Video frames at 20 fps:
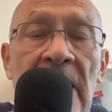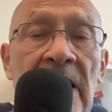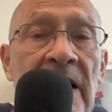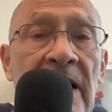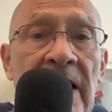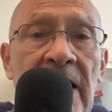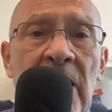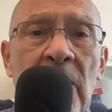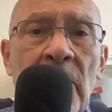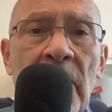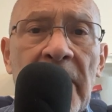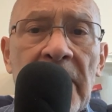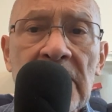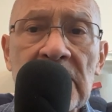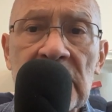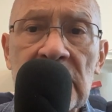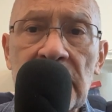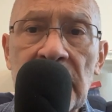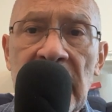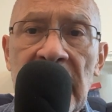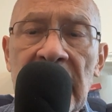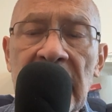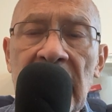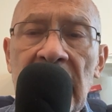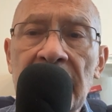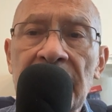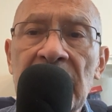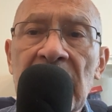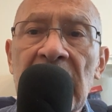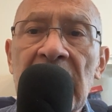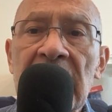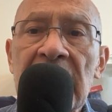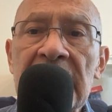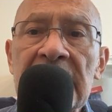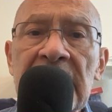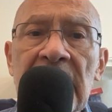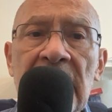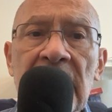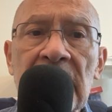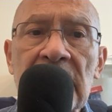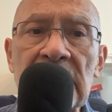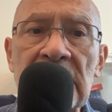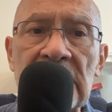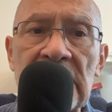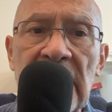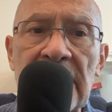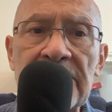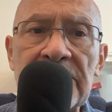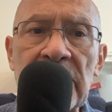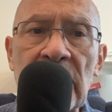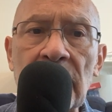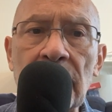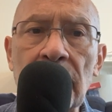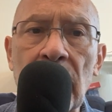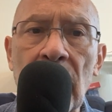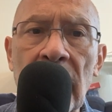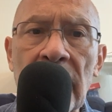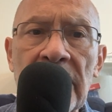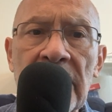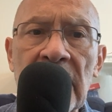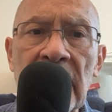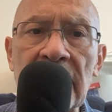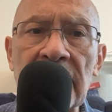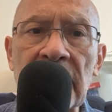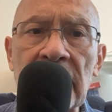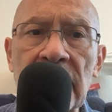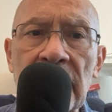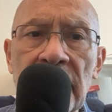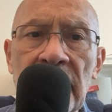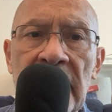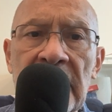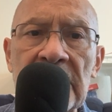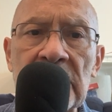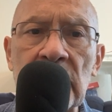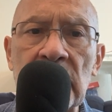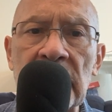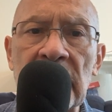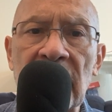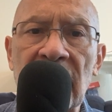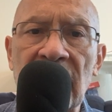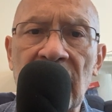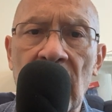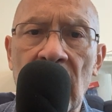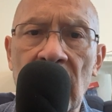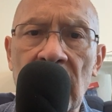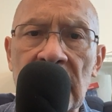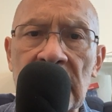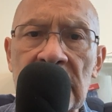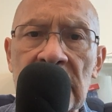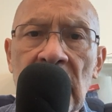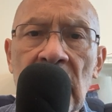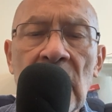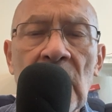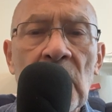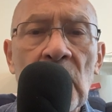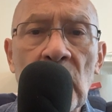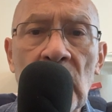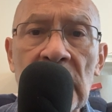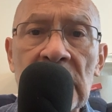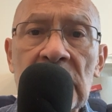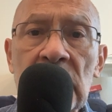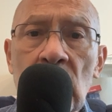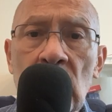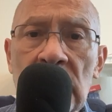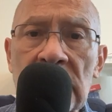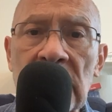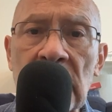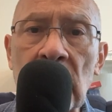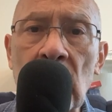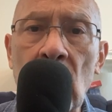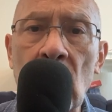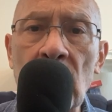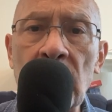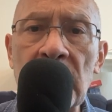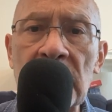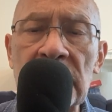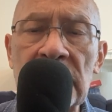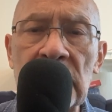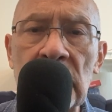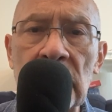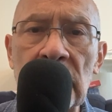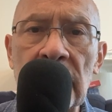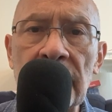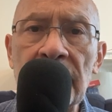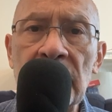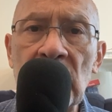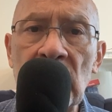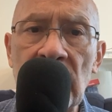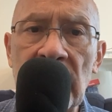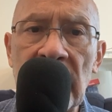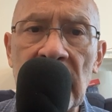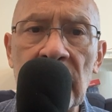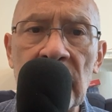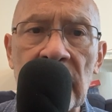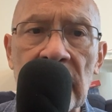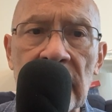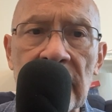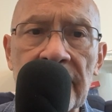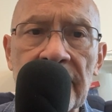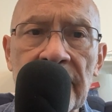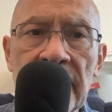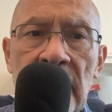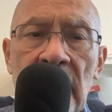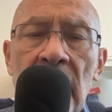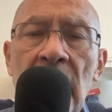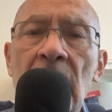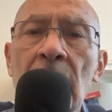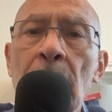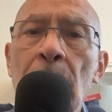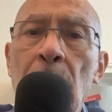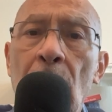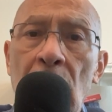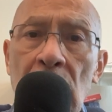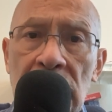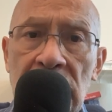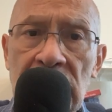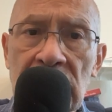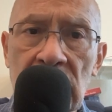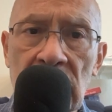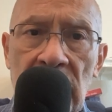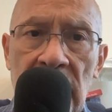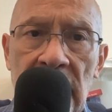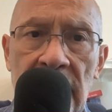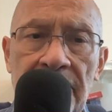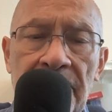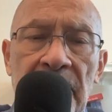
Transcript: In a way of speaking, is the conceptual bonding of the trees with the forest, which was the goal pursued to begin with. Postulate.